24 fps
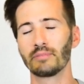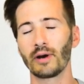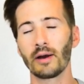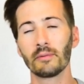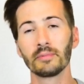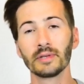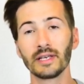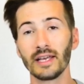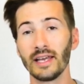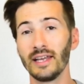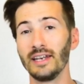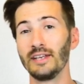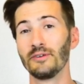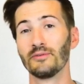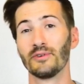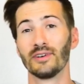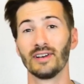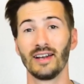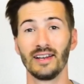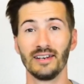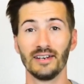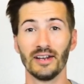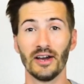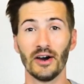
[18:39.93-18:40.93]
probably anyone
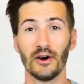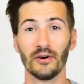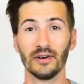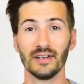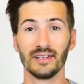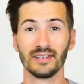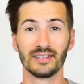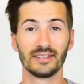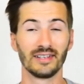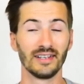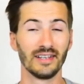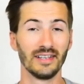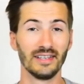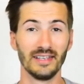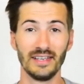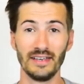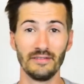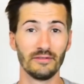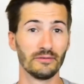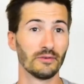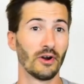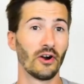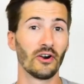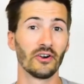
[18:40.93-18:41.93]
I know, and
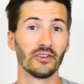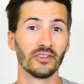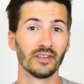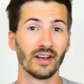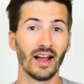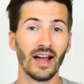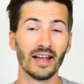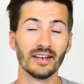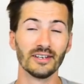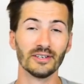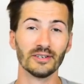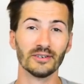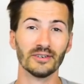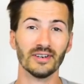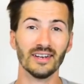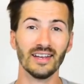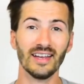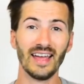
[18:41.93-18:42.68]
even harder than I do.